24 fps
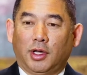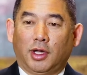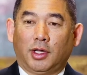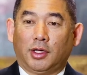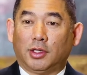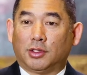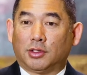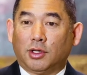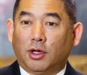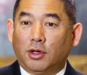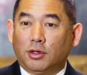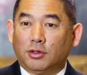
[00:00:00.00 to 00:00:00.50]

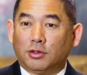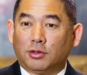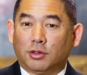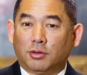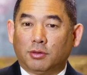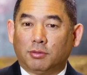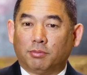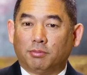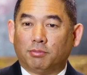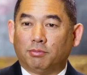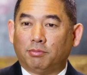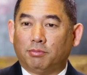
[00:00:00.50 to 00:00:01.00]
And it's
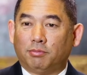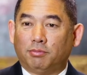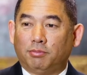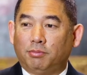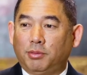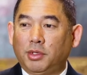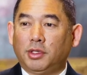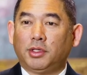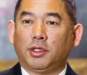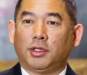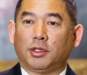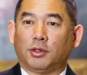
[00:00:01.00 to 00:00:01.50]
also
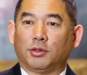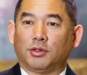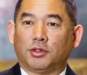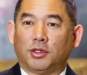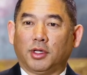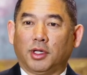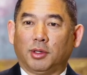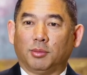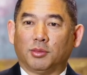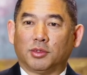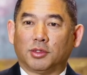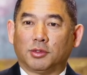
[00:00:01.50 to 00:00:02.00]
building those
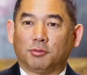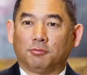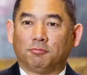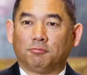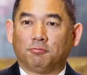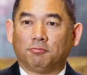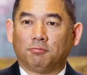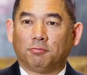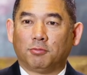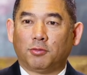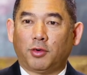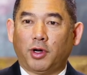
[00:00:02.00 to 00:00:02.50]
teams,
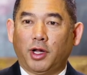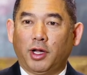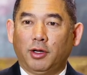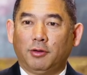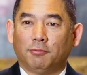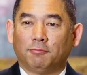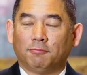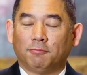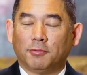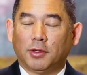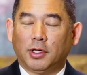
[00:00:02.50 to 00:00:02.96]
right?